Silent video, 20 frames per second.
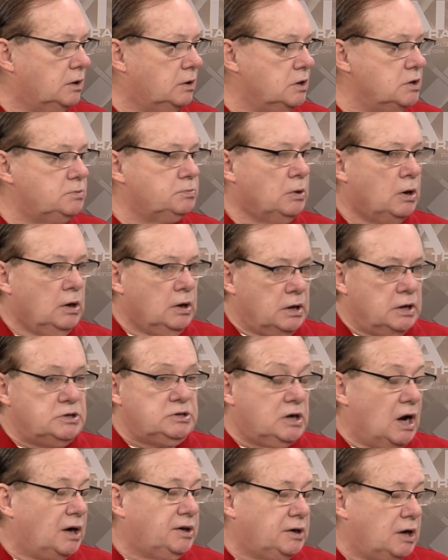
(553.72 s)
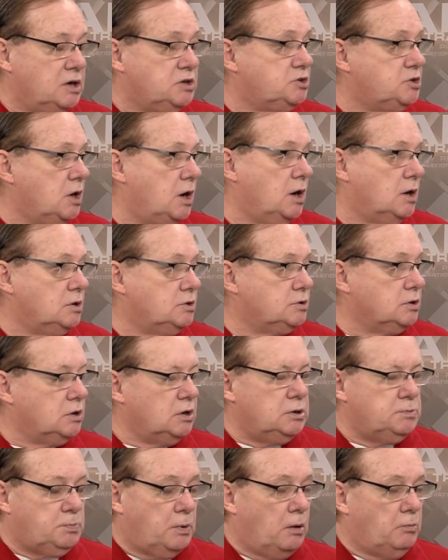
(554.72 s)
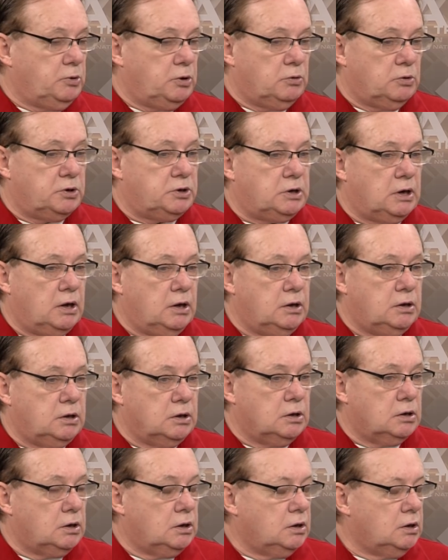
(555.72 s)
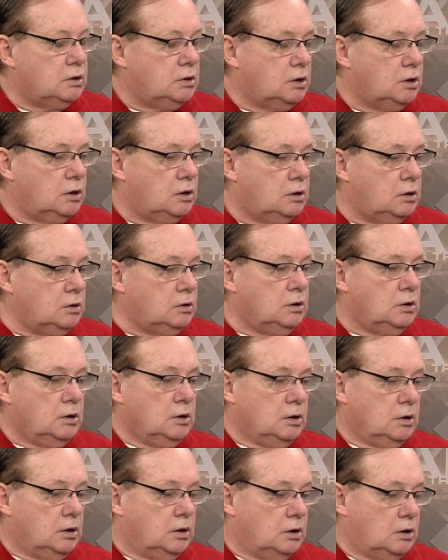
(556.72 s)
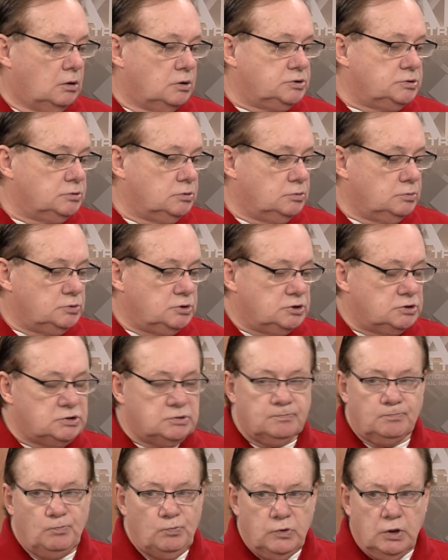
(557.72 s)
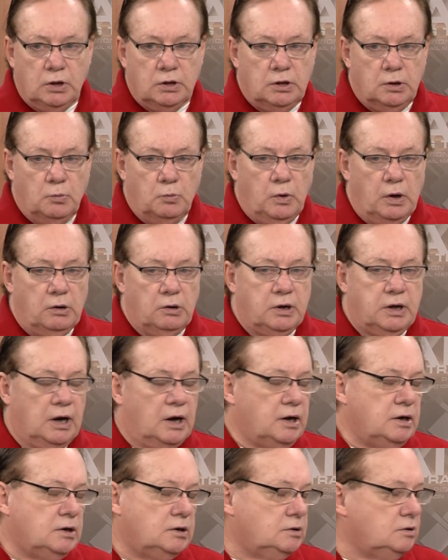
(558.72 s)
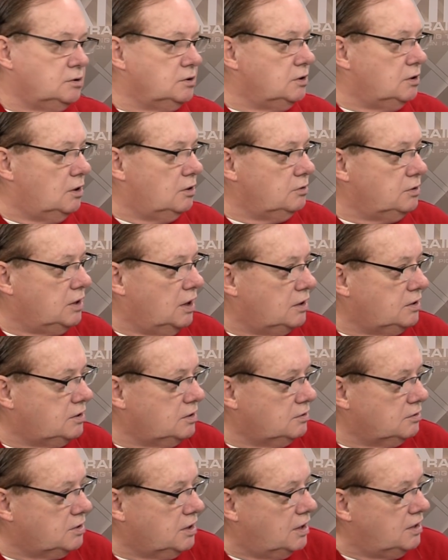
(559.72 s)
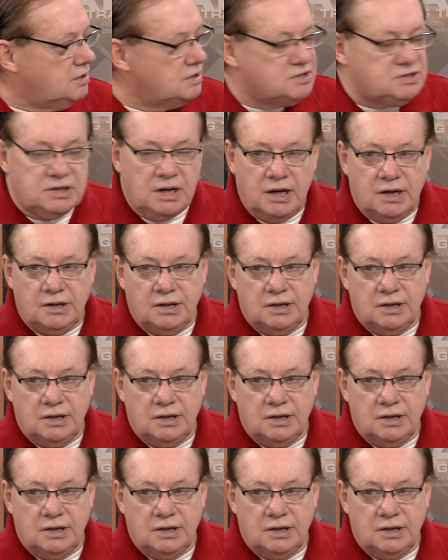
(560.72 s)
And he's got that chance, and he's probably going to take it. And also just get well, Kanan. Dale Kanan Sandy.